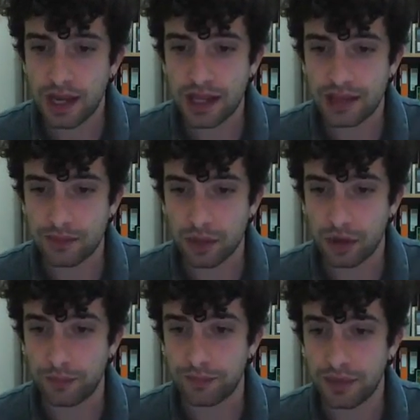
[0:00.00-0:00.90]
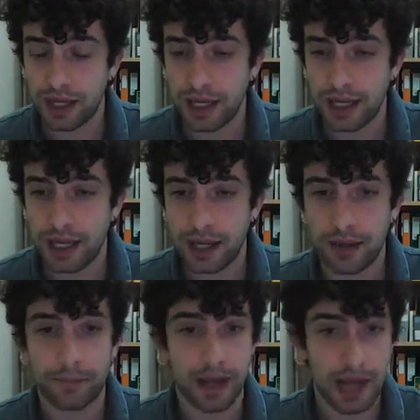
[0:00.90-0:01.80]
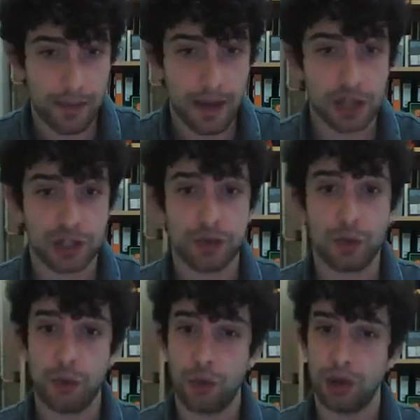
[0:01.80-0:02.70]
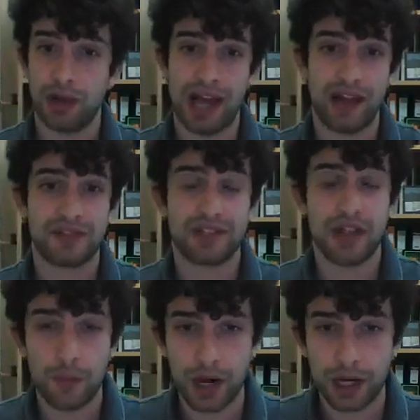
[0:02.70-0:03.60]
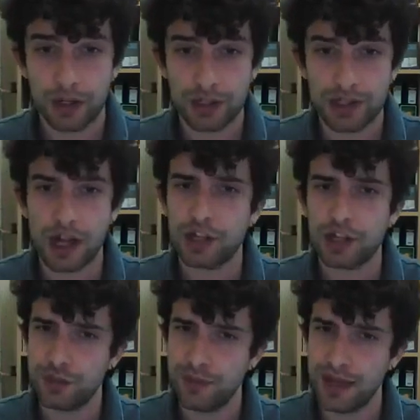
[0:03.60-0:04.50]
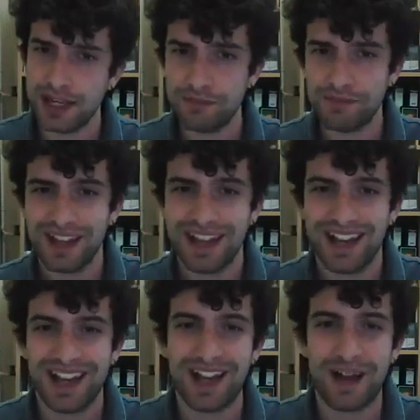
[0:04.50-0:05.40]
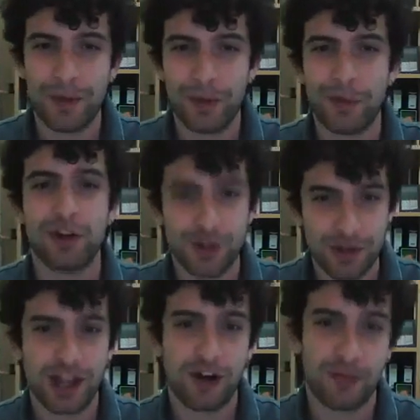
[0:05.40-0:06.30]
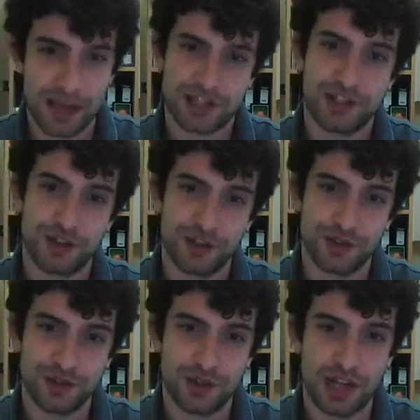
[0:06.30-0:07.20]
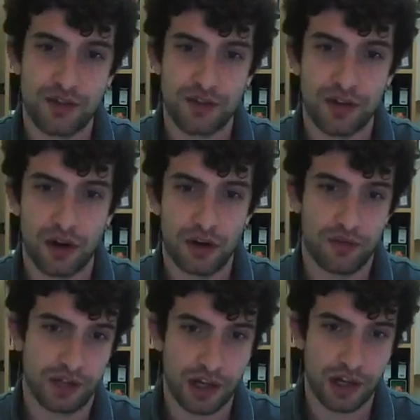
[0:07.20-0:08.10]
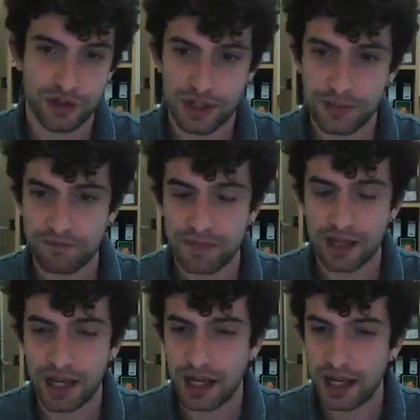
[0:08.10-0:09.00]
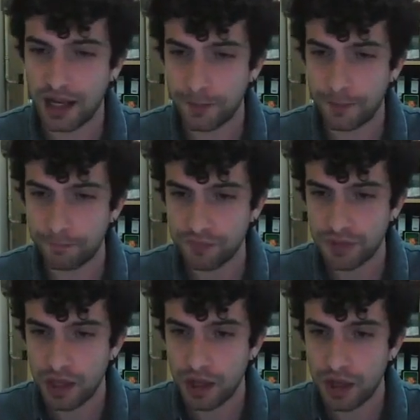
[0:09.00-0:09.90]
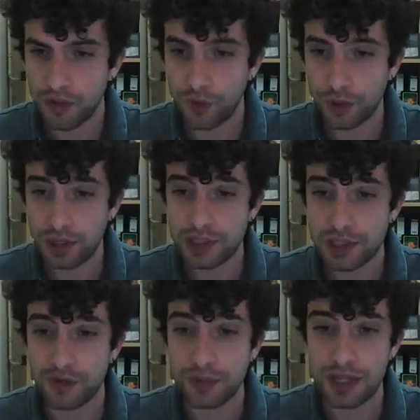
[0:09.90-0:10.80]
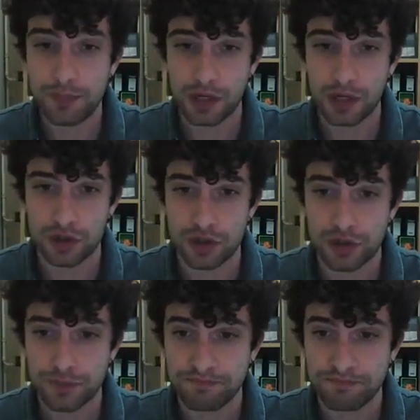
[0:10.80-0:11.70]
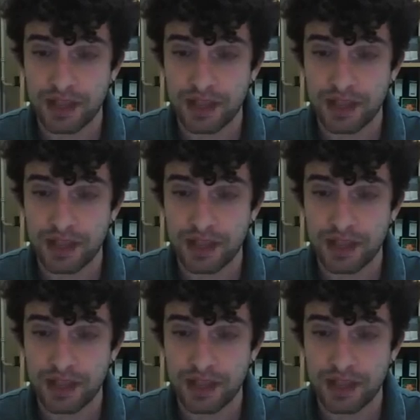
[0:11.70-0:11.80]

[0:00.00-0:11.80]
Rethymno. I mentioned we will have some records, not too many, but we're doing our best to cover all the country. Voter list from Epirus.